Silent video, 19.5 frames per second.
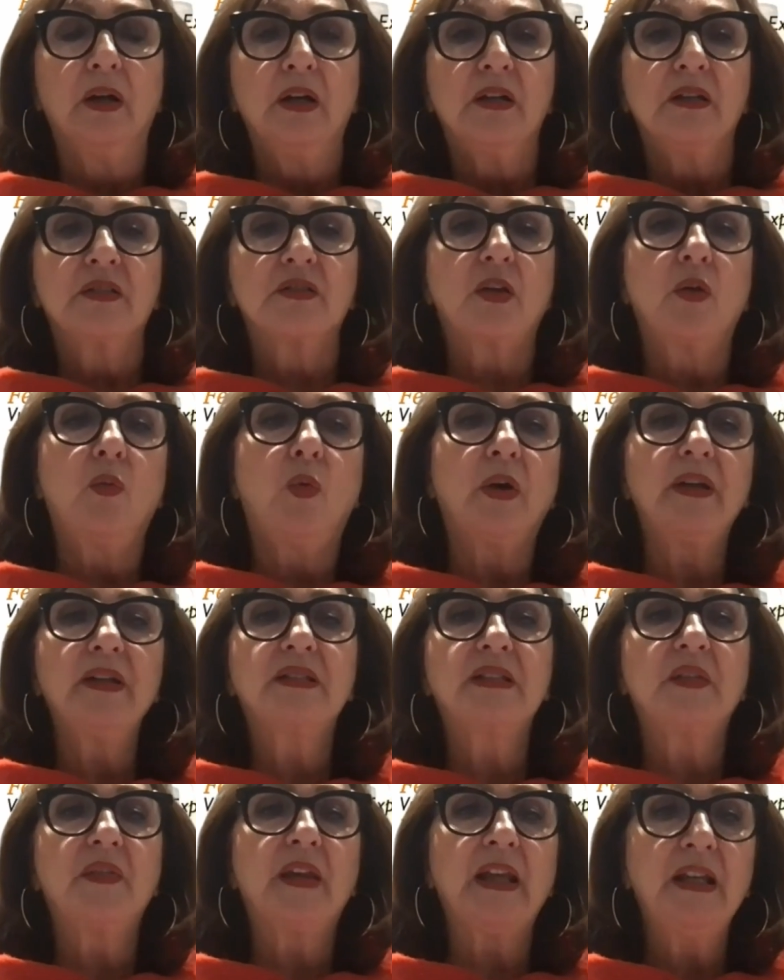So what is
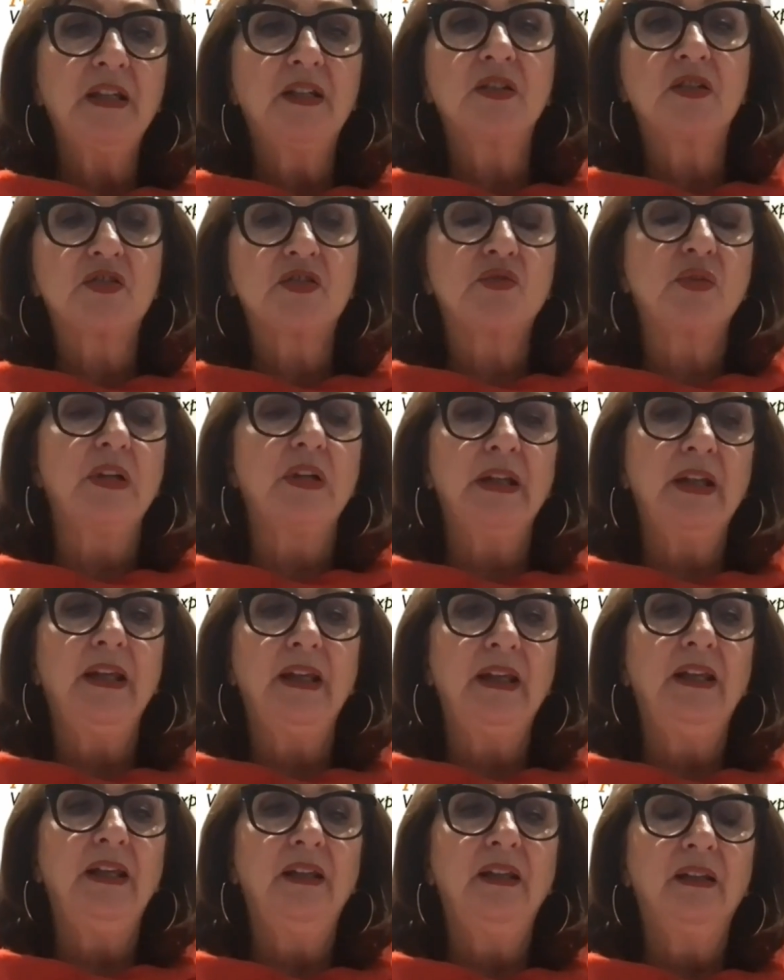it that industry
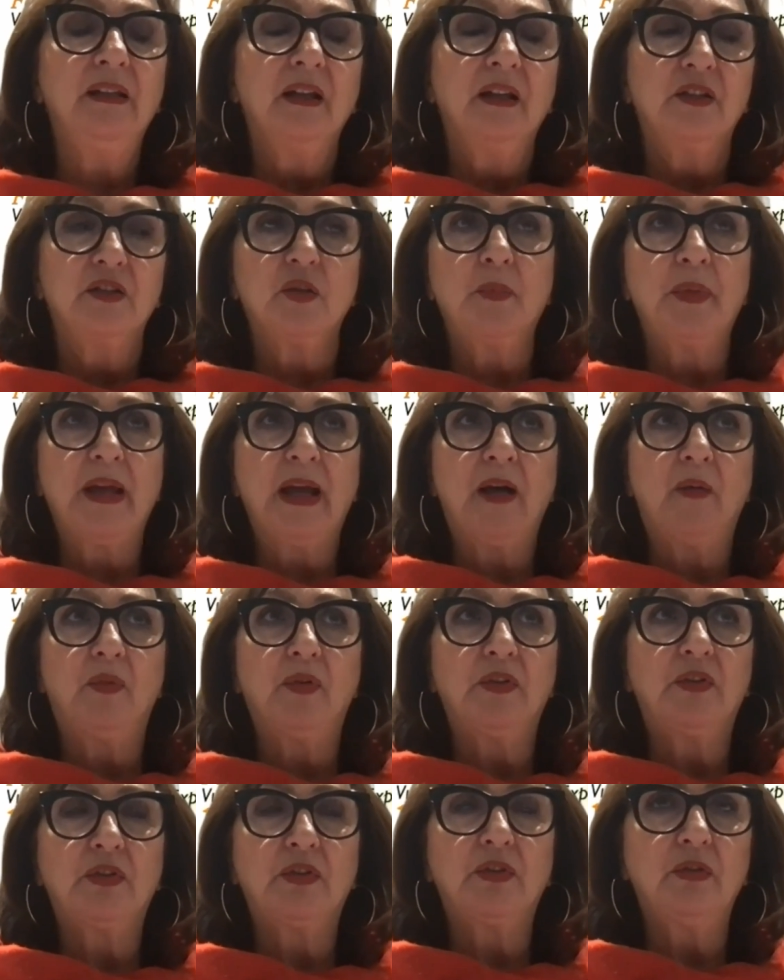need to be able
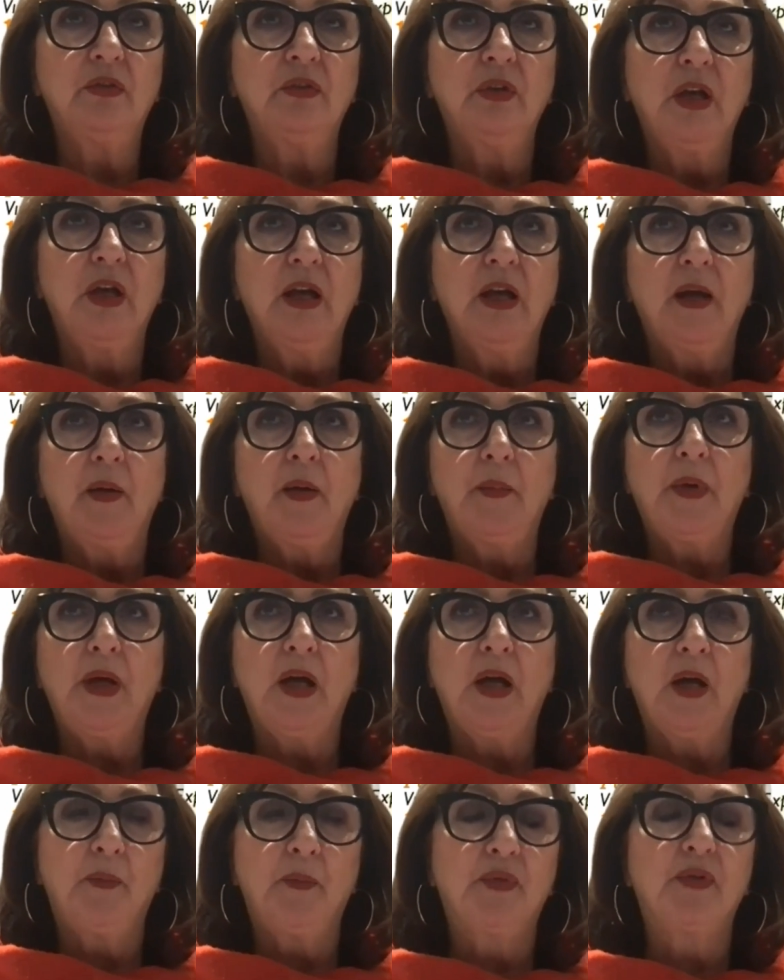to
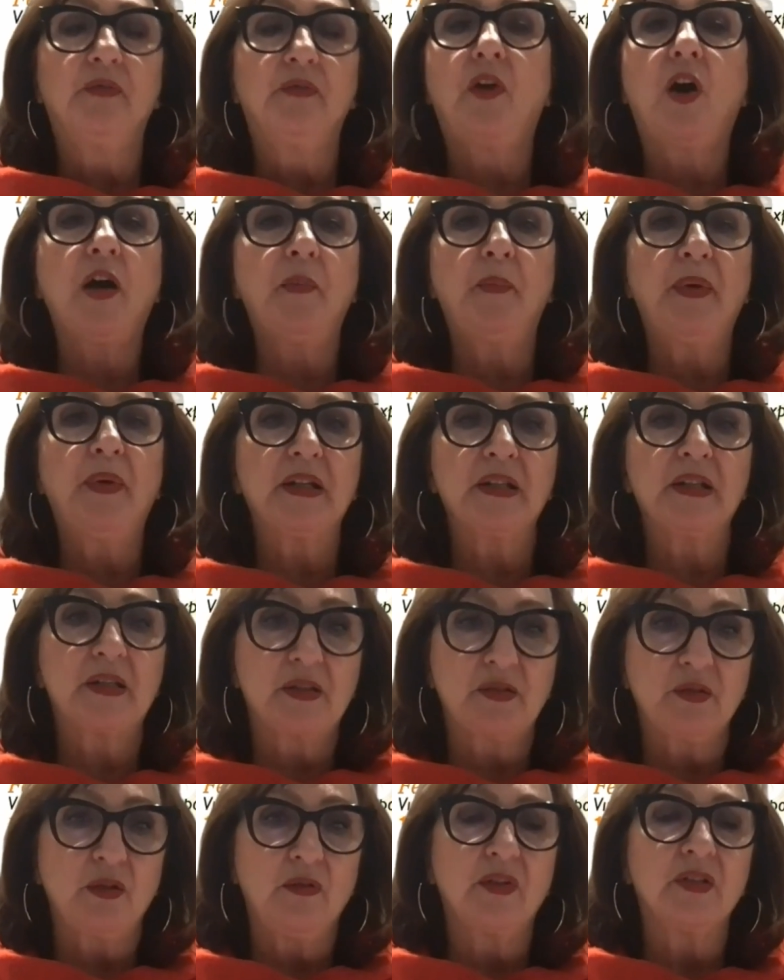provide better
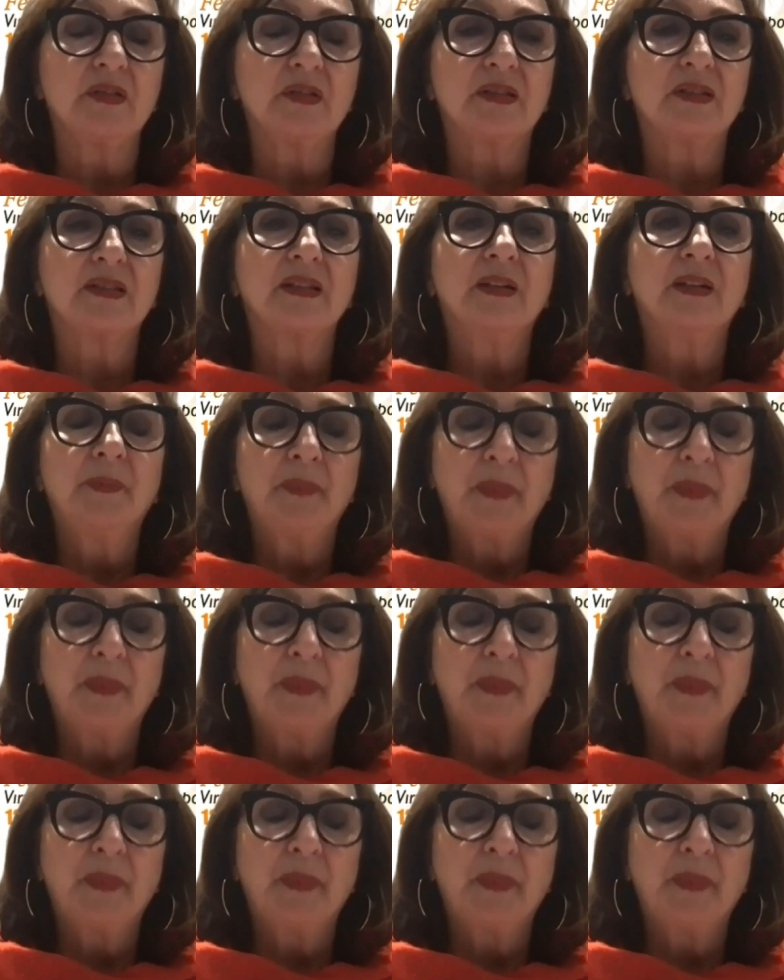service?